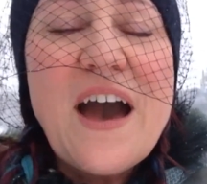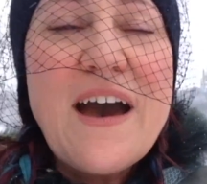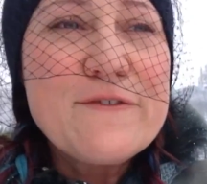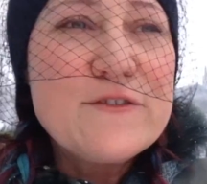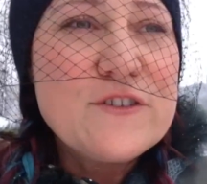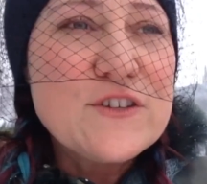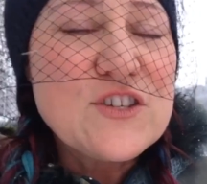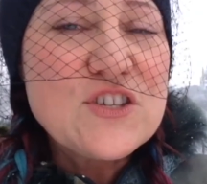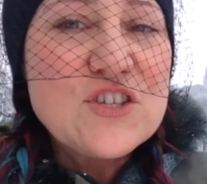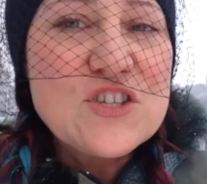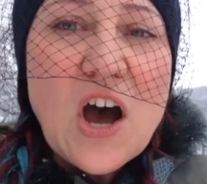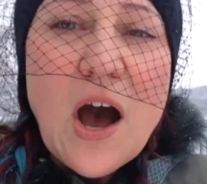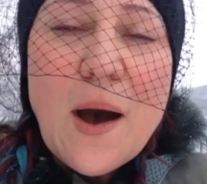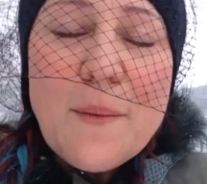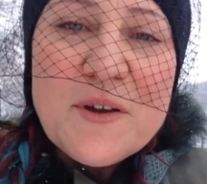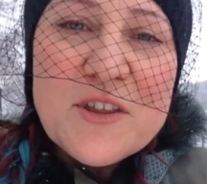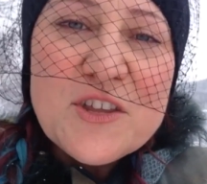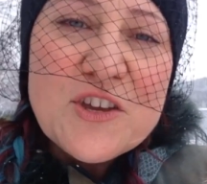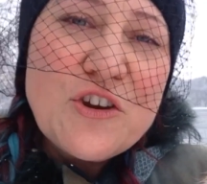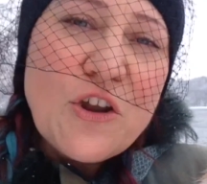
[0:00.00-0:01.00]
have to
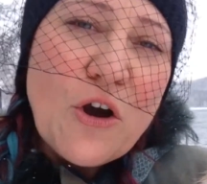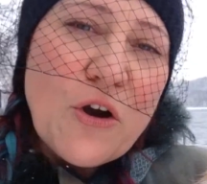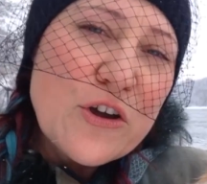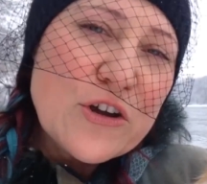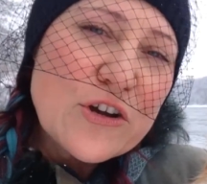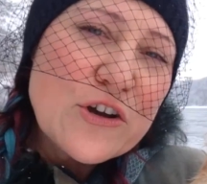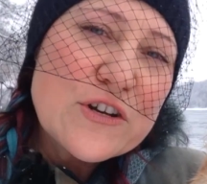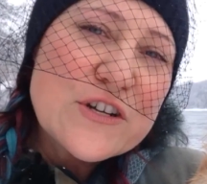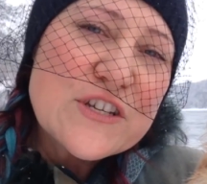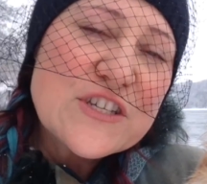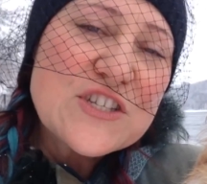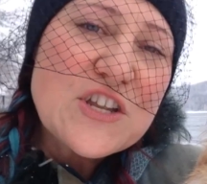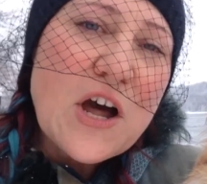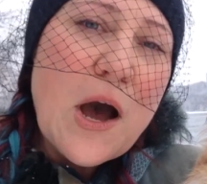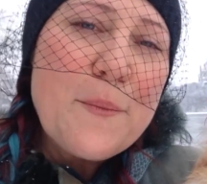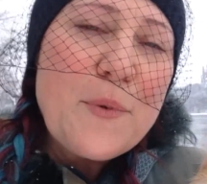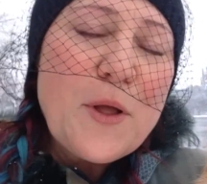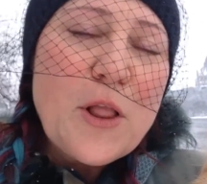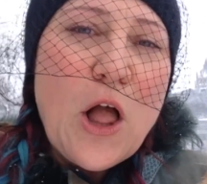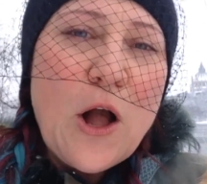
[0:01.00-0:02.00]
stop and you know you're going to
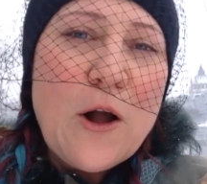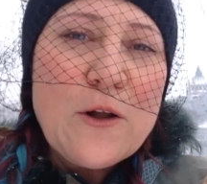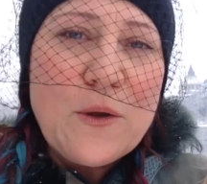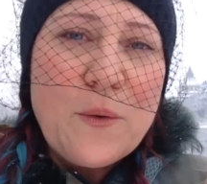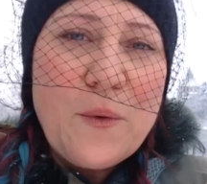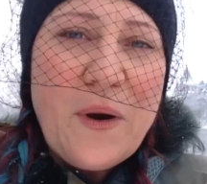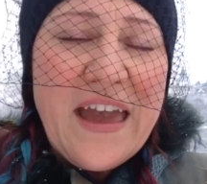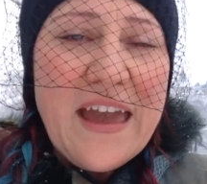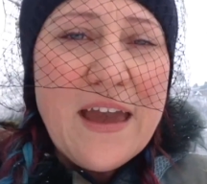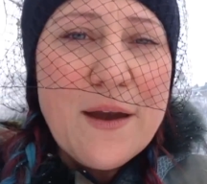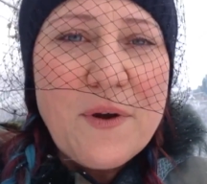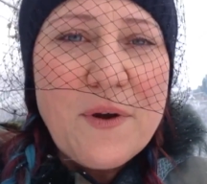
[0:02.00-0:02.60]
stop along the way, I